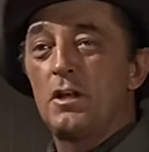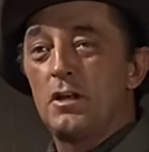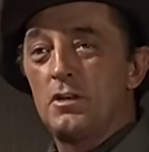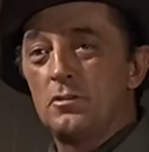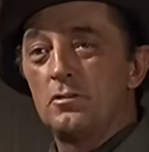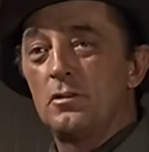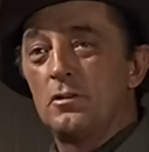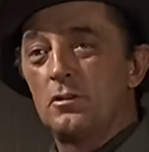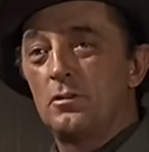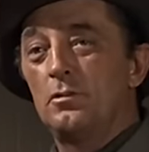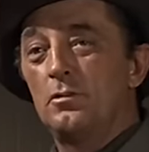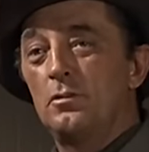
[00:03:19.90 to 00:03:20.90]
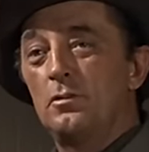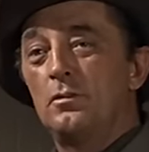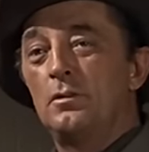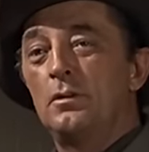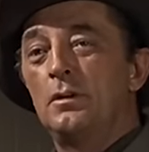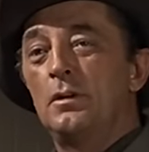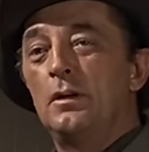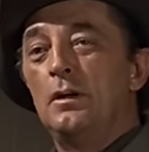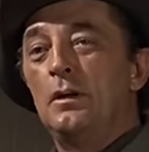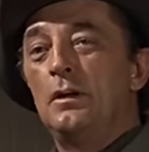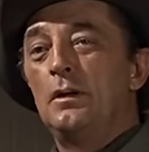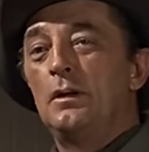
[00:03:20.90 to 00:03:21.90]
Although so many screen actors have
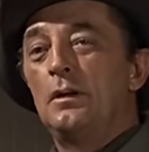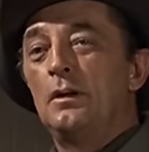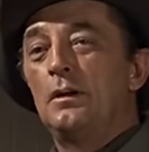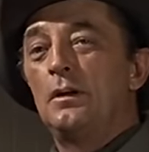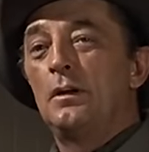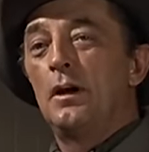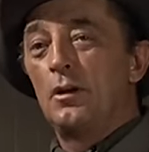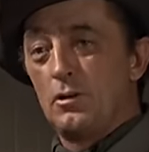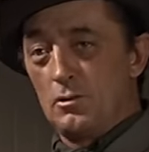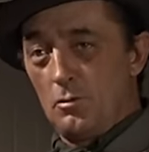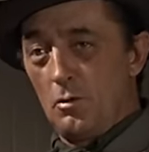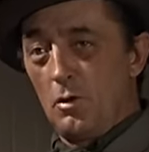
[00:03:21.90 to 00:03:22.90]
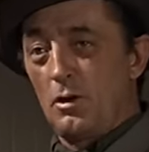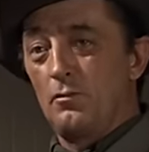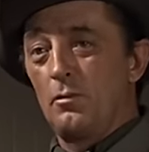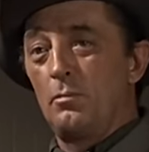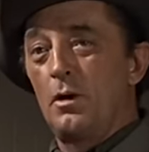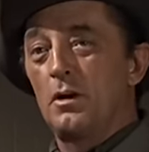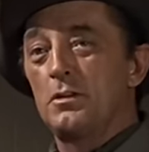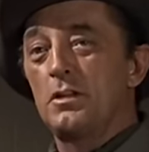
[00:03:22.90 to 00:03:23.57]
worn this type of shirt, it really is